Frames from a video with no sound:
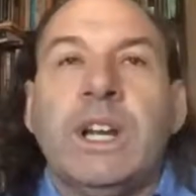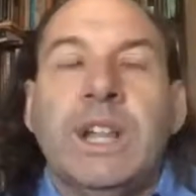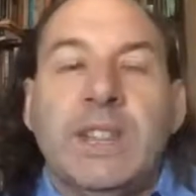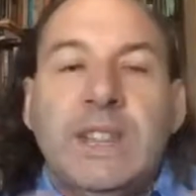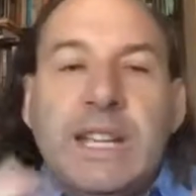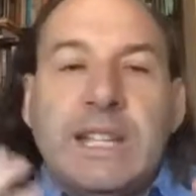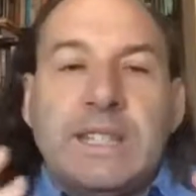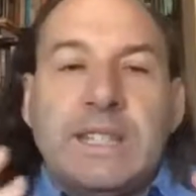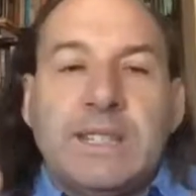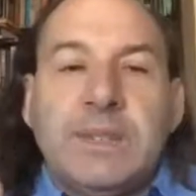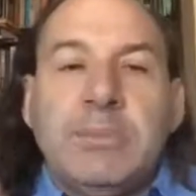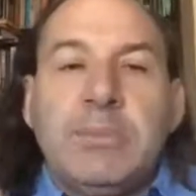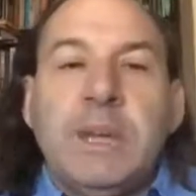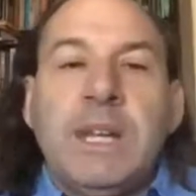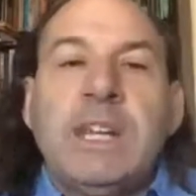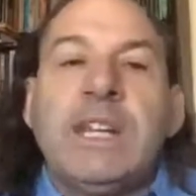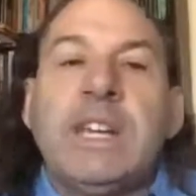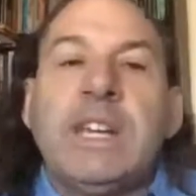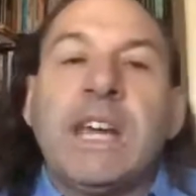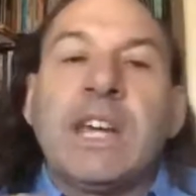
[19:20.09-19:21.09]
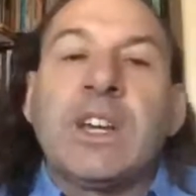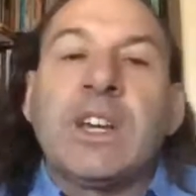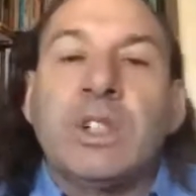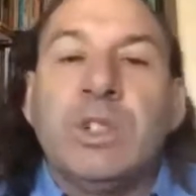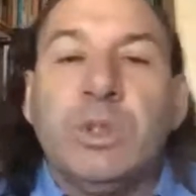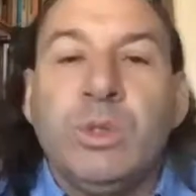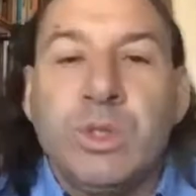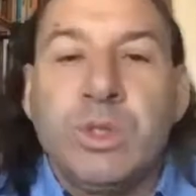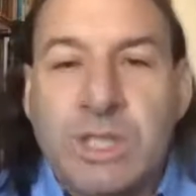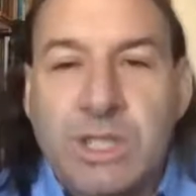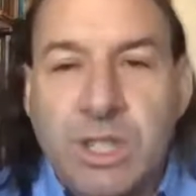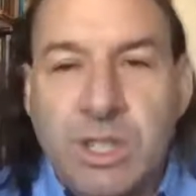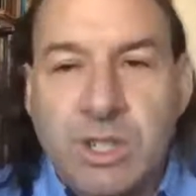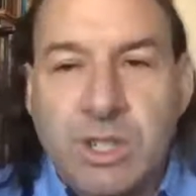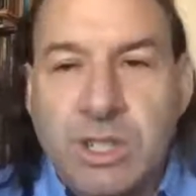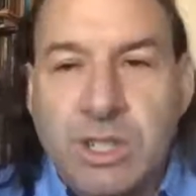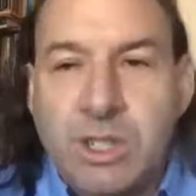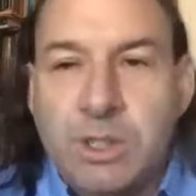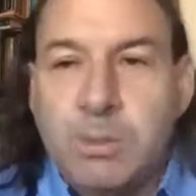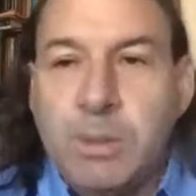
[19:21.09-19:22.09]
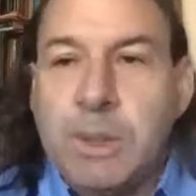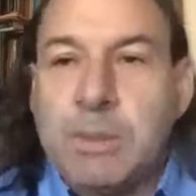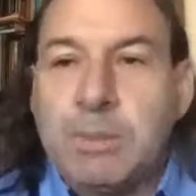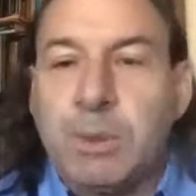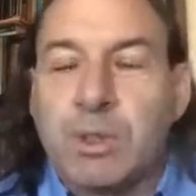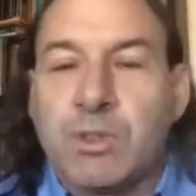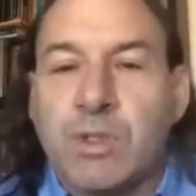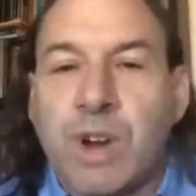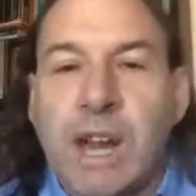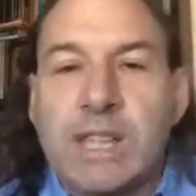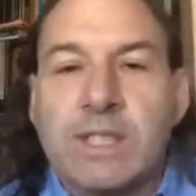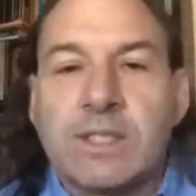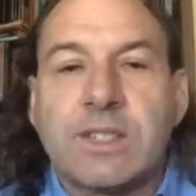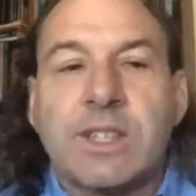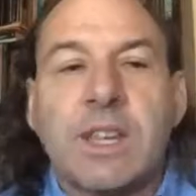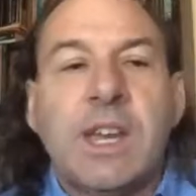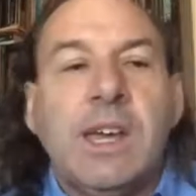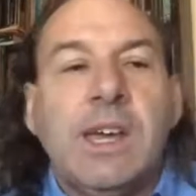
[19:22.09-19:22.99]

that's submitted includes Indigenous people's rights.